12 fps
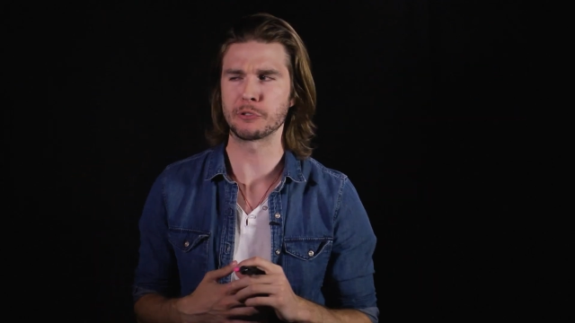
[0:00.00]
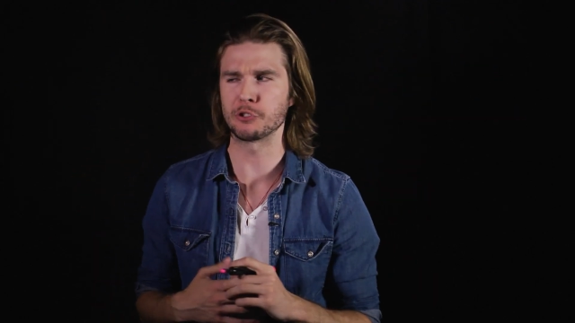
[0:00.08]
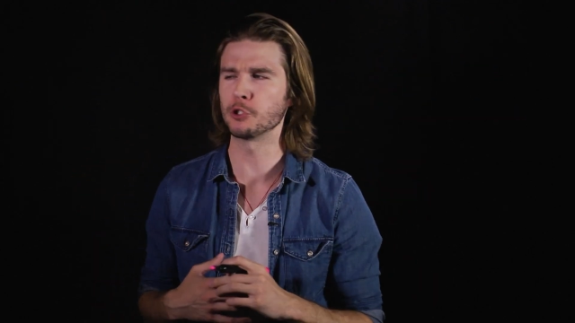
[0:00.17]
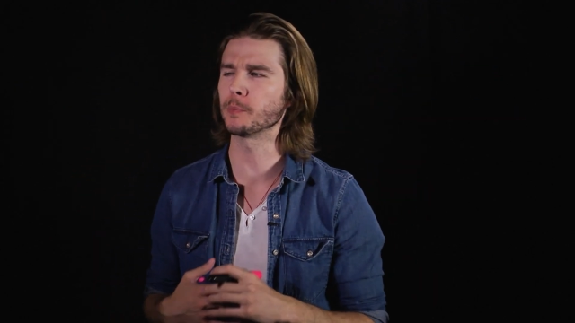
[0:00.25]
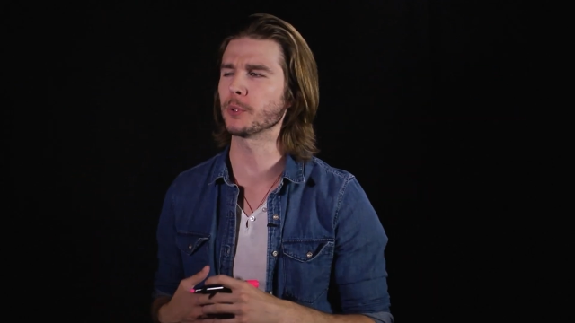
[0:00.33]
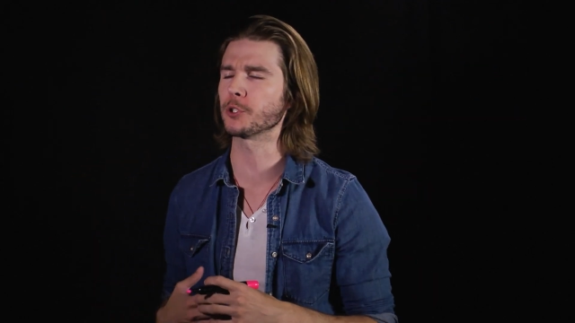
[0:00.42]

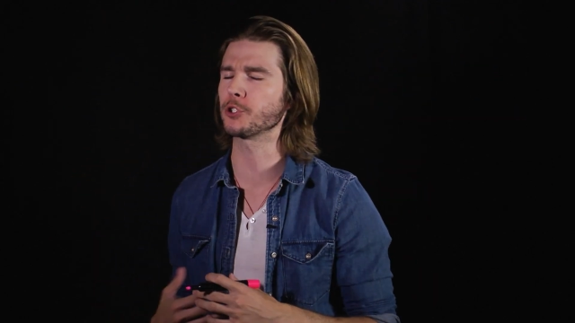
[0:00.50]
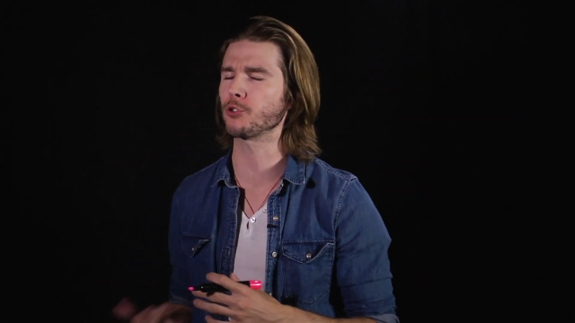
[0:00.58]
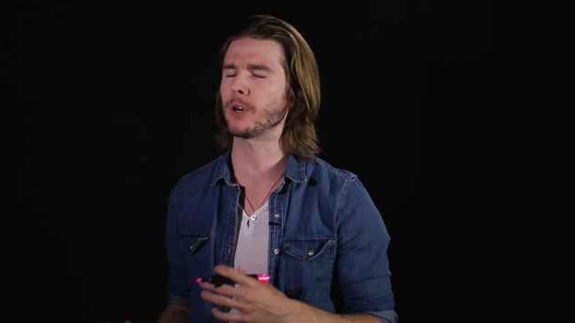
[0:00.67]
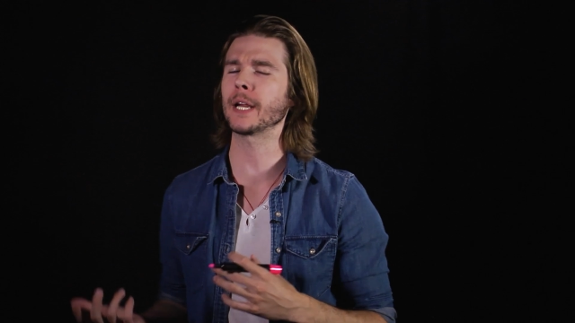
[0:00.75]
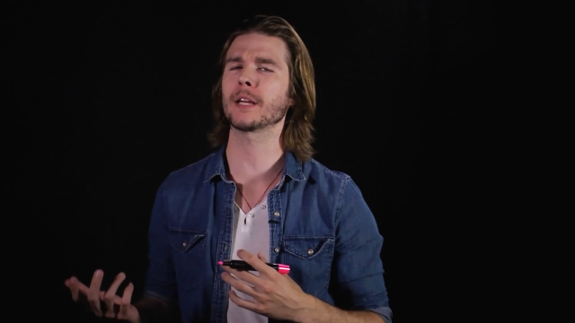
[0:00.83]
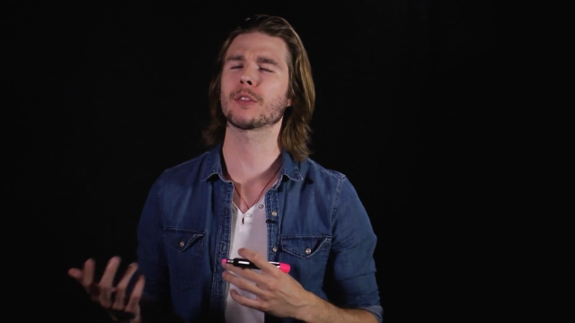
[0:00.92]
super
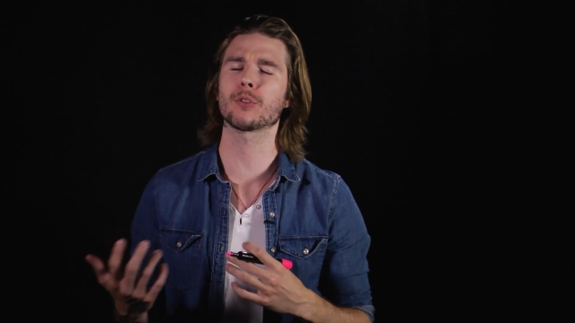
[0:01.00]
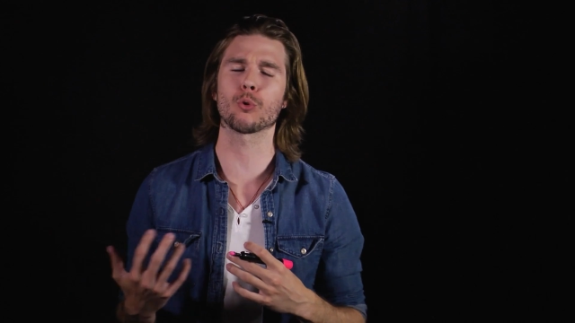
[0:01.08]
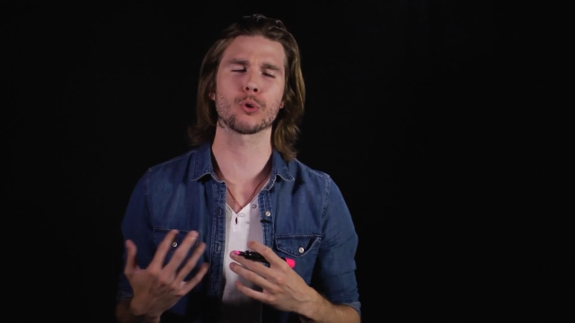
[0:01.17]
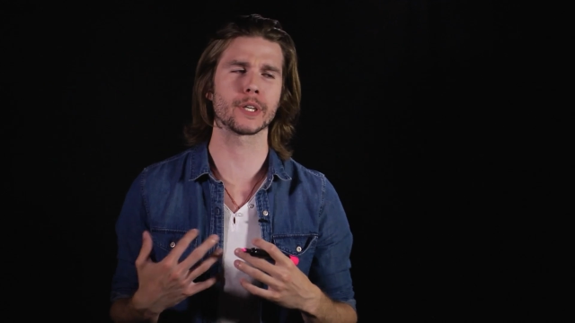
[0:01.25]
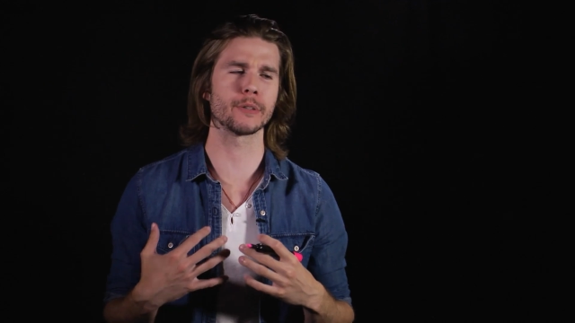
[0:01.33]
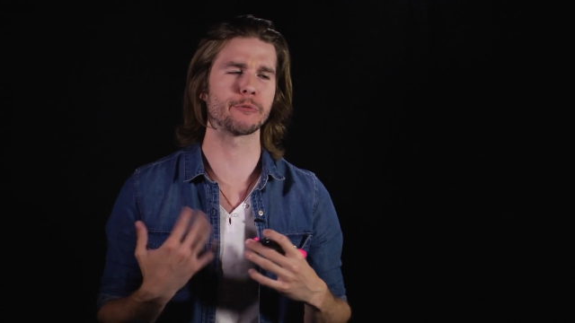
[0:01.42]
strength
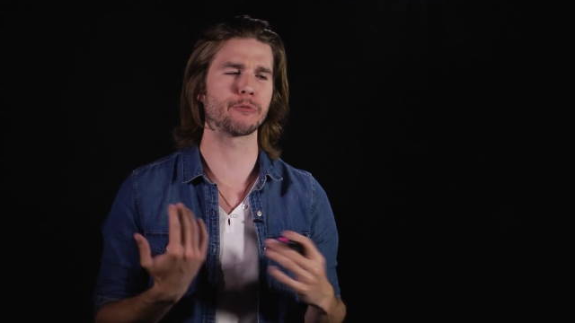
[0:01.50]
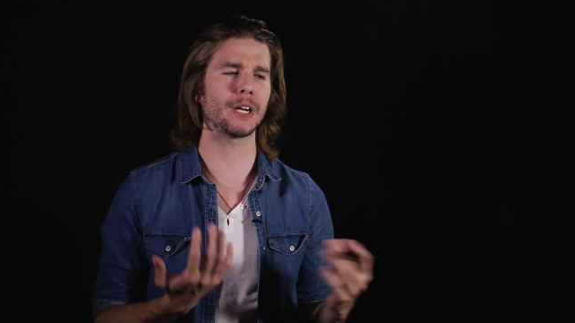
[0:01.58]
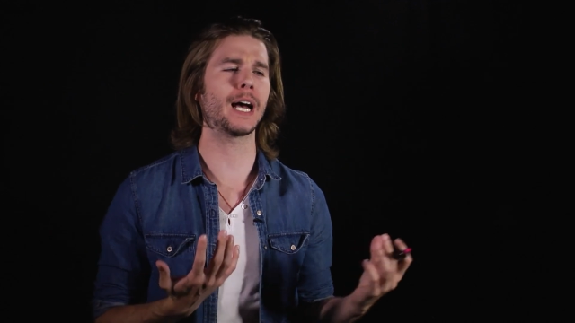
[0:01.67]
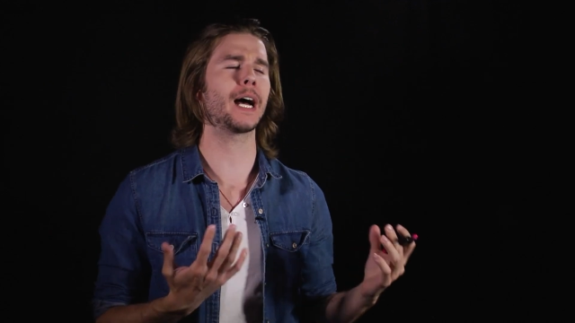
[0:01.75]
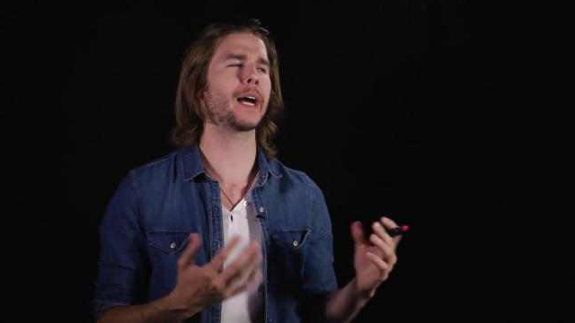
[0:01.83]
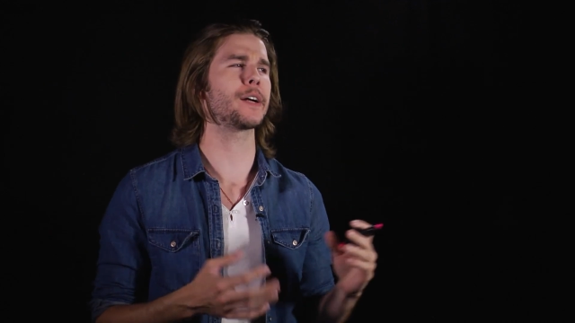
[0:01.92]
or can
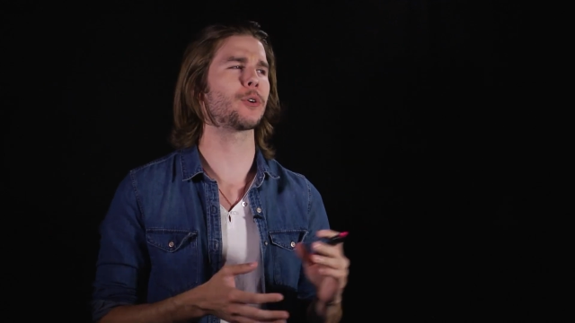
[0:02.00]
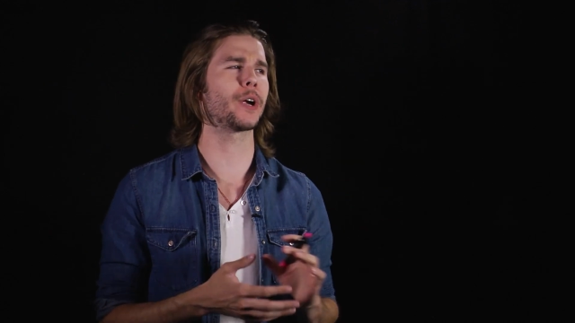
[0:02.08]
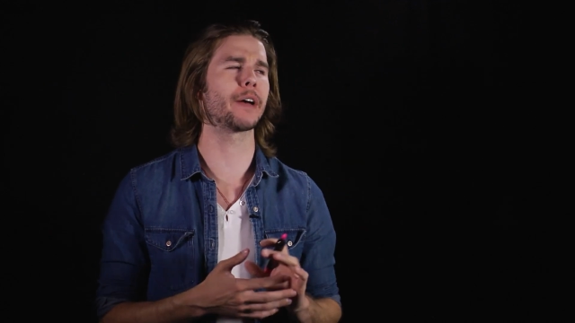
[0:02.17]
fly or